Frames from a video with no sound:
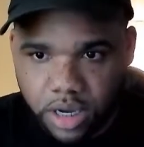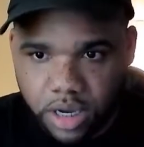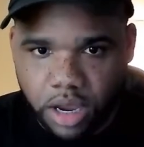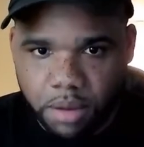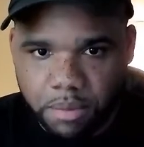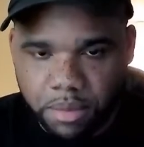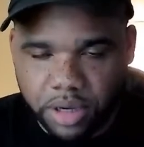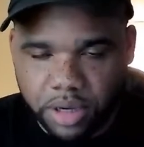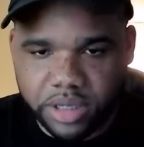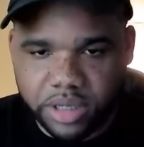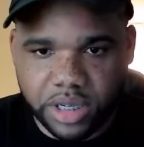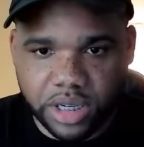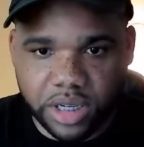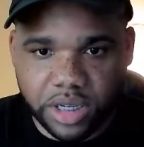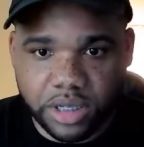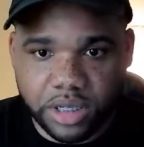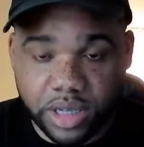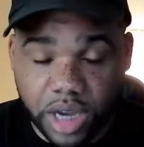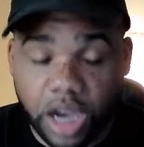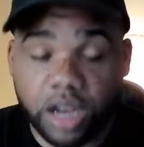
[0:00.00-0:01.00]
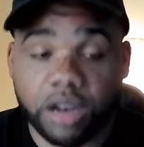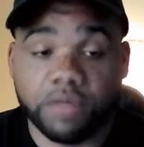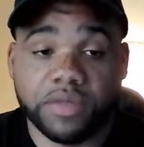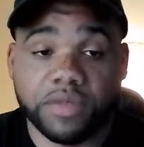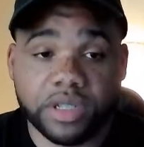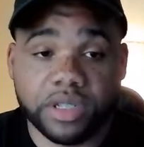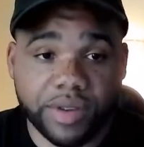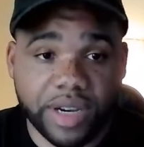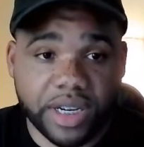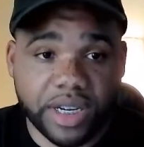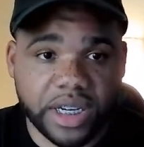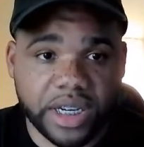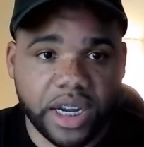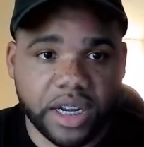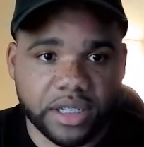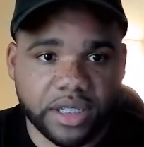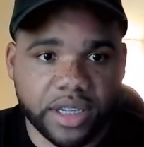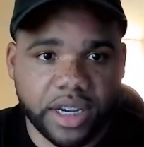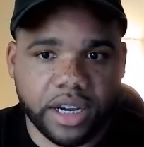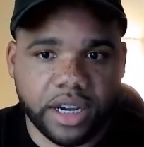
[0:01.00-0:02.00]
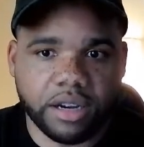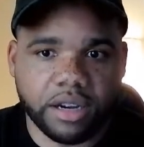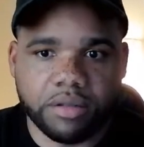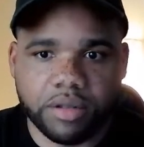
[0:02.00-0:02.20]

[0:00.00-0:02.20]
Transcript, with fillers: Most of us, all of us, were actually out of town.